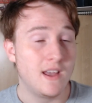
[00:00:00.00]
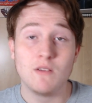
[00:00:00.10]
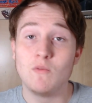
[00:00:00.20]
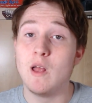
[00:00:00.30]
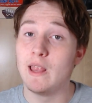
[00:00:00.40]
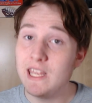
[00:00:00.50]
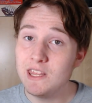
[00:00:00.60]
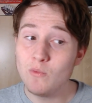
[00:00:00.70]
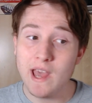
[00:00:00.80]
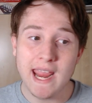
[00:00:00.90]
Well, either
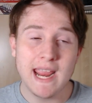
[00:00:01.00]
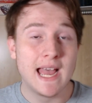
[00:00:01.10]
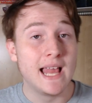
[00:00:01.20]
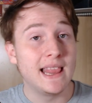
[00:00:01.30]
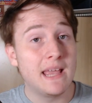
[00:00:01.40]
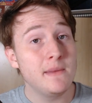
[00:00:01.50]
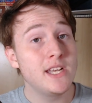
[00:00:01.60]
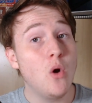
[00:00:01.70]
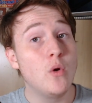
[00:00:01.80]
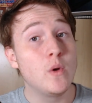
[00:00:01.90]
way, let me
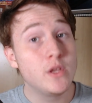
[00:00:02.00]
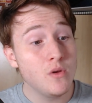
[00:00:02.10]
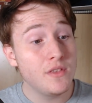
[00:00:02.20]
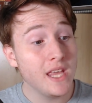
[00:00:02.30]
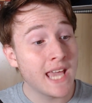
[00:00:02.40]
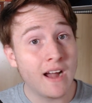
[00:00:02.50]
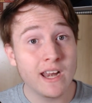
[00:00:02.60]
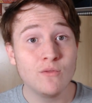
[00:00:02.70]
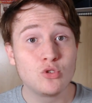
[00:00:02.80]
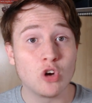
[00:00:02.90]
know who you think Audi
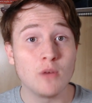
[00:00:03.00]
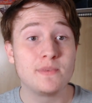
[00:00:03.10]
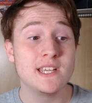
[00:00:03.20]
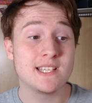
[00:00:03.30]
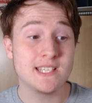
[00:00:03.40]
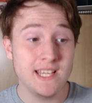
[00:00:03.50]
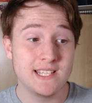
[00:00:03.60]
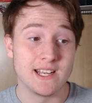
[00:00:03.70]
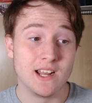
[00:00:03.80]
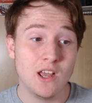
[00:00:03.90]
will drop this
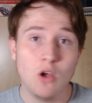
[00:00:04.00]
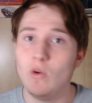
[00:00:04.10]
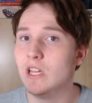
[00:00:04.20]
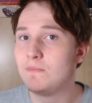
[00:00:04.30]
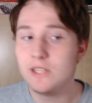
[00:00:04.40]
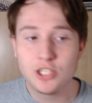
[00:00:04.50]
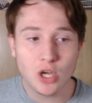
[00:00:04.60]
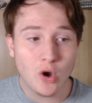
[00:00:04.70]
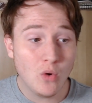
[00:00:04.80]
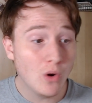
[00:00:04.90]
season. Will it be
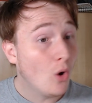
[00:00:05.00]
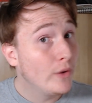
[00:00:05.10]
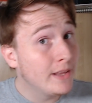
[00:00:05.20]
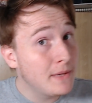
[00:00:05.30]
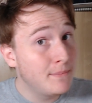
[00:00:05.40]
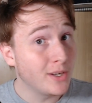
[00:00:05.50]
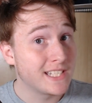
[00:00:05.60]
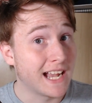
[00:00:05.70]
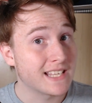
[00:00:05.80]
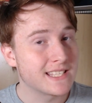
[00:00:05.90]
Zhou or will it be
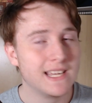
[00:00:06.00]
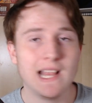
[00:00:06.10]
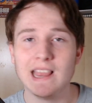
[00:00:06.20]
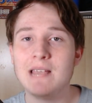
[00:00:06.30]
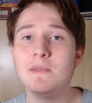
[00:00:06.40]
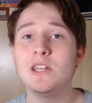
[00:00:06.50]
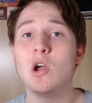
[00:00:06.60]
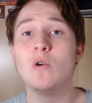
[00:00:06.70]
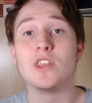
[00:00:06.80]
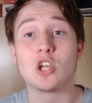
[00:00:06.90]
Bottas? Let me
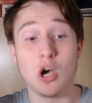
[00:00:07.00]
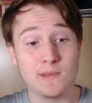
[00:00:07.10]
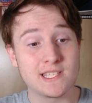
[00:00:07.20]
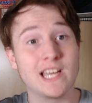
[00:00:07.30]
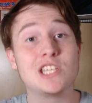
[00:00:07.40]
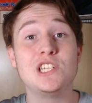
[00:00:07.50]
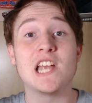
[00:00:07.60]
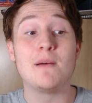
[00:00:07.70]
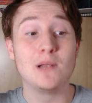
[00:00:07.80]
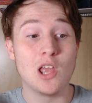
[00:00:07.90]
know in the comment section
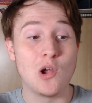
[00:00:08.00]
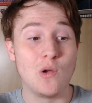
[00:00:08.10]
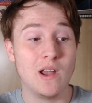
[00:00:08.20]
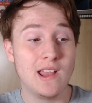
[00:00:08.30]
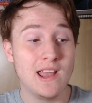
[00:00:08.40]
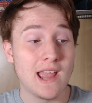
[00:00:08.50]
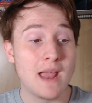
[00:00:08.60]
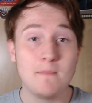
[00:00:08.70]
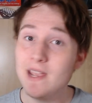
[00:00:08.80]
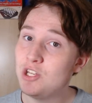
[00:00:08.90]
down below.
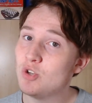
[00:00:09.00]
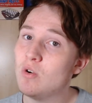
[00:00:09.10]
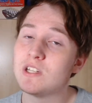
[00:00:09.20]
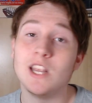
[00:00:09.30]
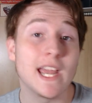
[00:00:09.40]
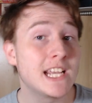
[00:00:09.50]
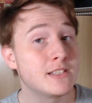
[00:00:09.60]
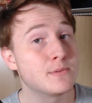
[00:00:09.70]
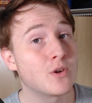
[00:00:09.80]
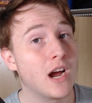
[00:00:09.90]
And make sure to like and
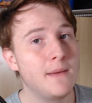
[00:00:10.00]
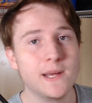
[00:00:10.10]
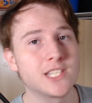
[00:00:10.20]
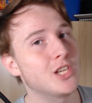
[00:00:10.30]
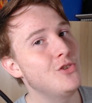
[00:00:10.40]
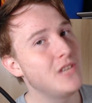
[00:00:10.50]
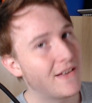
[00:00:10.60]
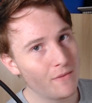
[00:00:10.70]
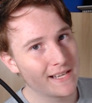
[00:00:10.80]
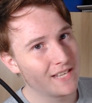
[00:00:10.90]
subscribe so you
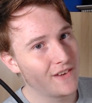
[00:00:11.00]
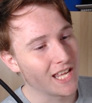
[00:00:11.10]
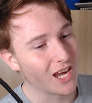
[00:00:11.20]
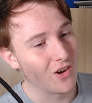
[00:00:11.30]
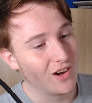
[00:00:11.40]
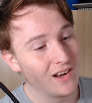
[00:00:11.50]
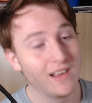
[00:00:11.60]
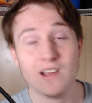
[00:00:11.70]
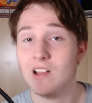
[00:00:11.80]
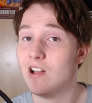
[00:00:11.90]
never miss a video.
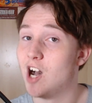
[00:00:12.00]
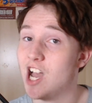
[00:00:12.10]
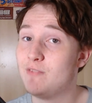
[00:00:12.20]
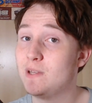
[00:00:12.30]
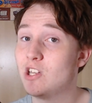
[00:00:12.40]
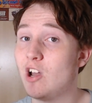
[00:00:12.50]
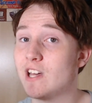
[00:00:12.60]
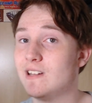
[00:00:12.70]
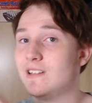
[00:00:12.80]
I've been Connor,